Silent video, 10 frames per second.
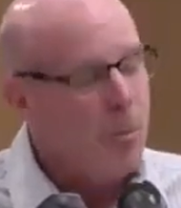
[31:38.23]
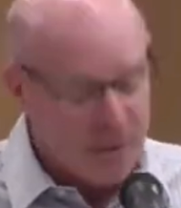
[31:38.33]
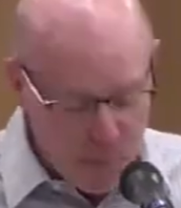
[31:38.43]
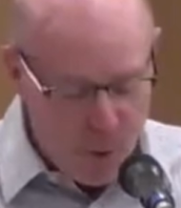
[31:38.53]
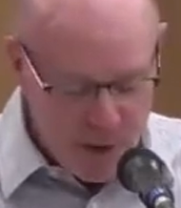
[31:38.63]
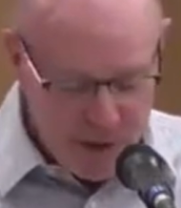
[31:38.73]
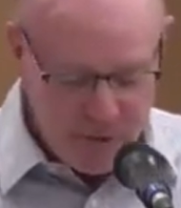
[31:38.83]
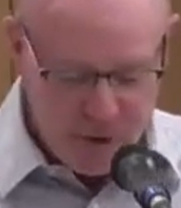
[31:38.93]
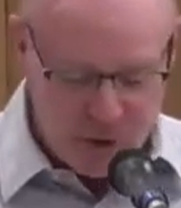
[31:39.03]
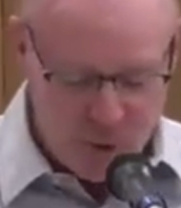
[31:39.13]
But the point
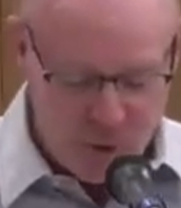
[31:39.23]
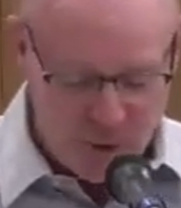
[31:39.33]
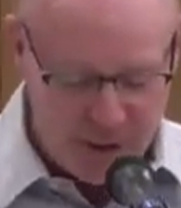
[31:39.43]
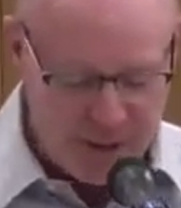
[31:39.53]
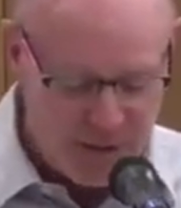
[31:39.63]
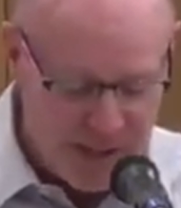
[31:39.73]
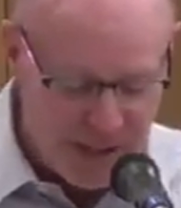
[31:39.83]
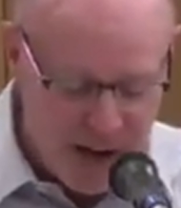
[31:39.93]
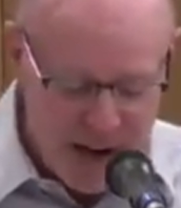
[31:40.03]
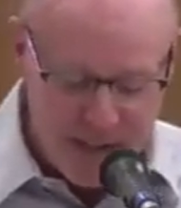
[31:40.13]
of the story is
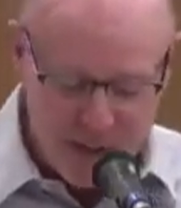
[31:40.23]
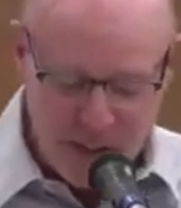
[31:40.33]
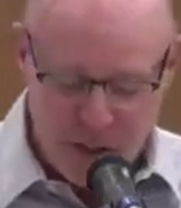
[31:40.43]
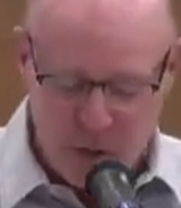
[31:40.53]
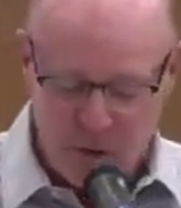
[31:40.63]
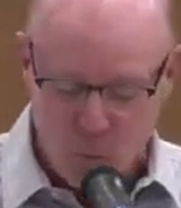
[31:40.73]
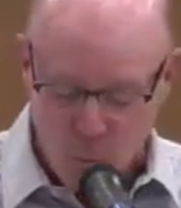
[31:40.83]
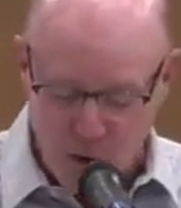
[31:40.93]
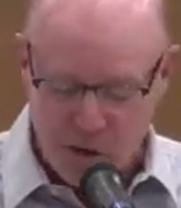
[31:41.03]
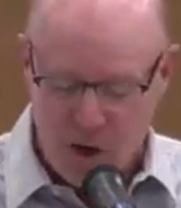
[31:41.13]
that God indeed
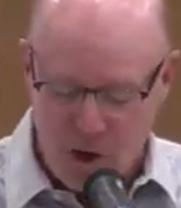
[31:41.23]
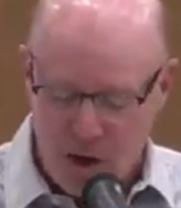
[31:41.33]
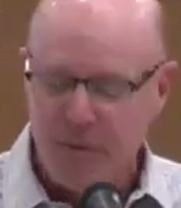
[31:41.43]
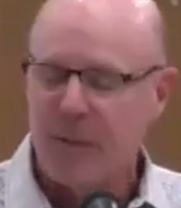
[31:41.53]
works all